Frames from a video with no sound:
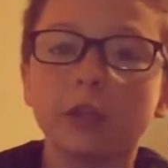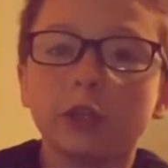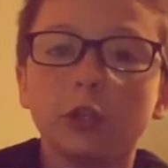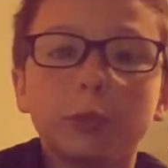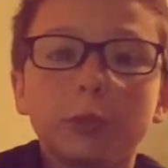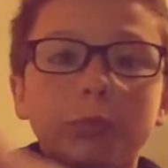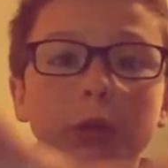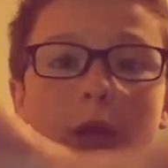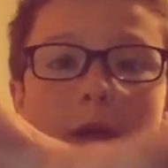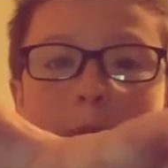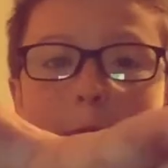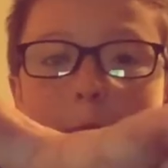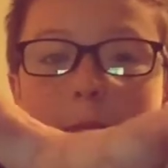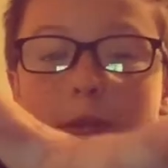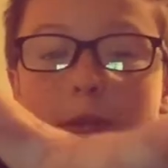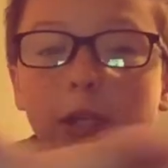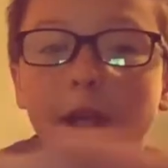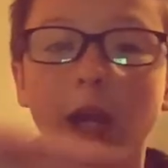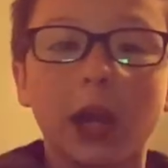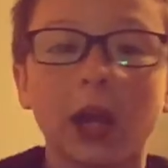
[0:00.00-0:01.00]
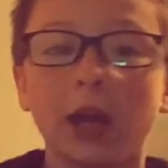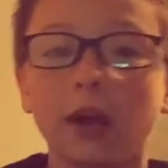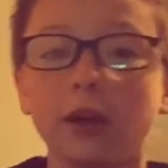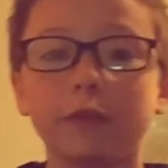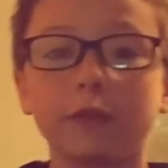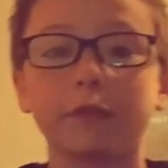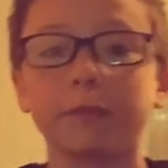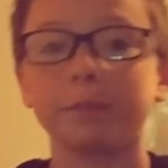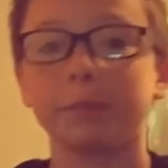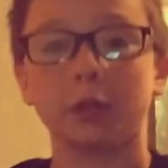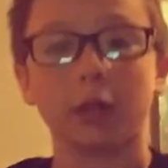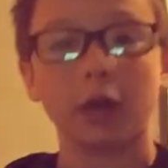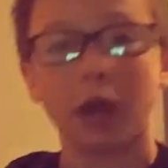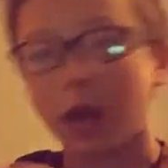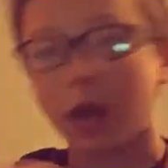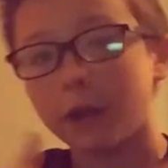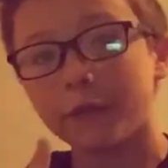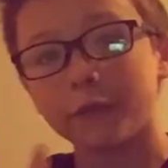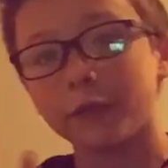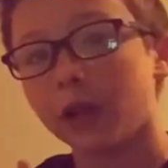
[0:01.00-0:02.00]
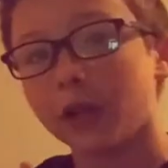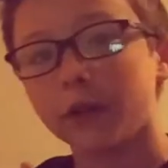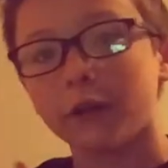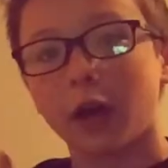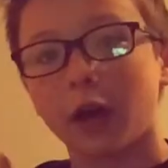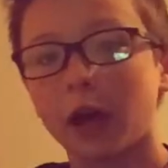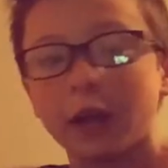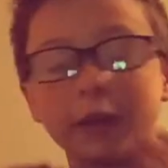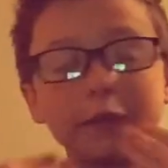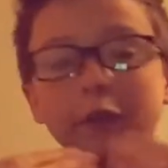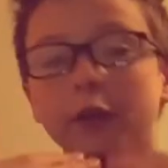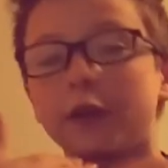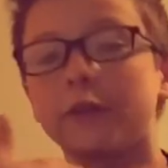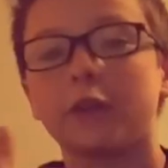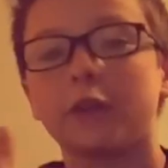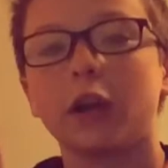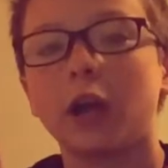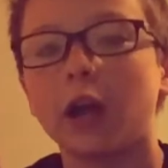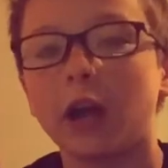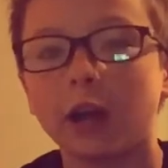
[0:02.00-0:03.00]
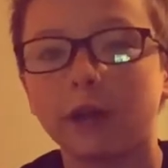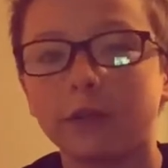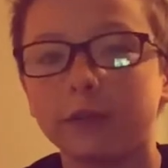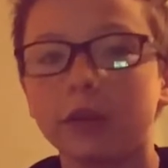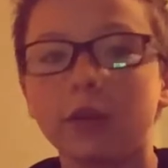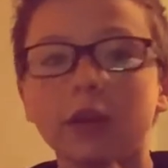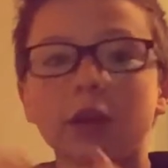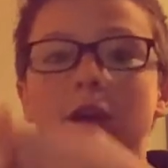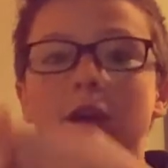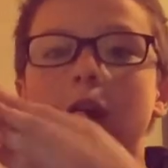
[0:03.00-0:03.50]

You probably have, but I've never I never have